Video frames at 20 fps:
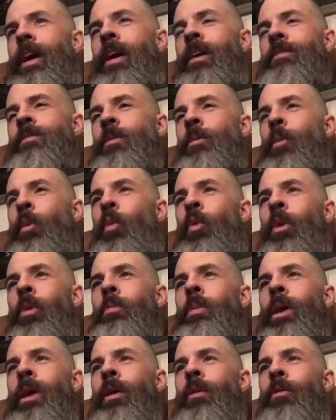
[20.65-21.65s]
as I'm
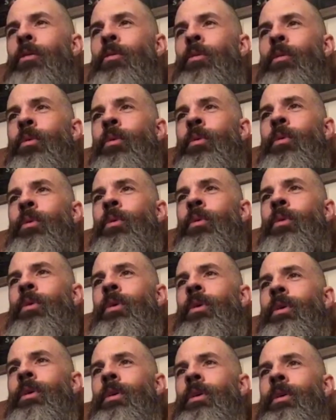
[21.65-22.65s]
going back through
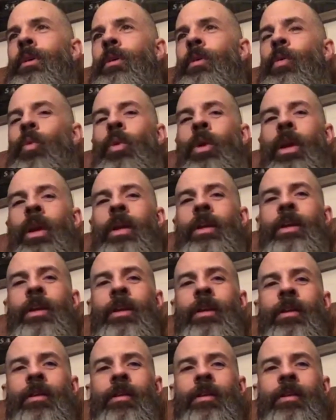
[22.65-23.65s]
what I
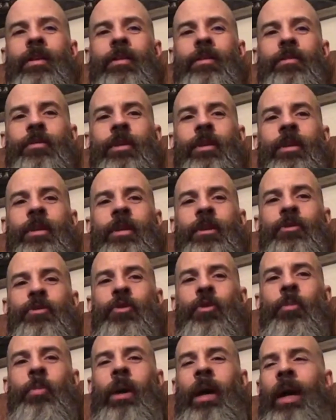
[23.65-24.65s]
did on this
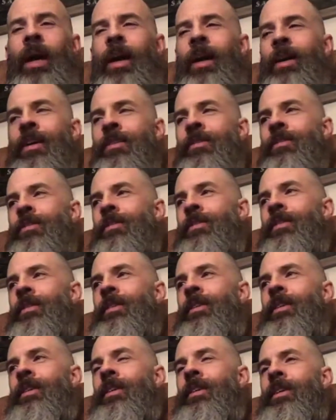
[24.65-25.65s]
initial pass
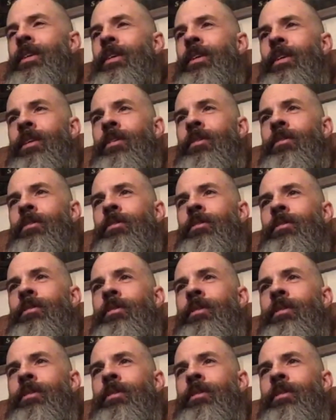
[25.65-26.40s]
of,